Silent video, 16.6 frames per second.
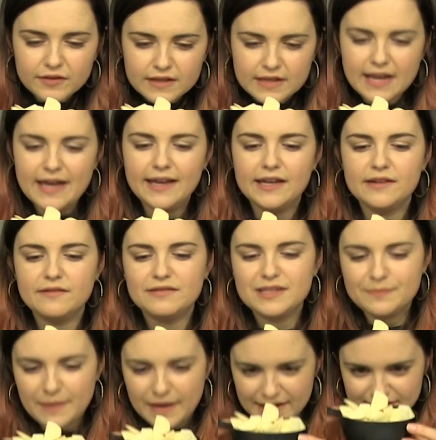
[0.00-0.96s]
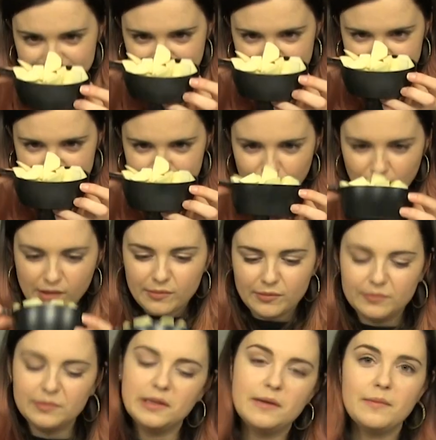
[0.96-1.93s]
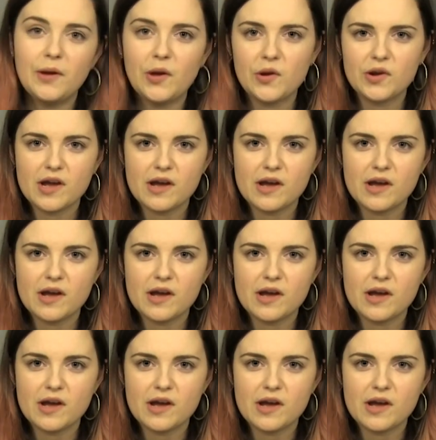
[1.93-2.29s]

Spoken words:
the negative space, this is probably about a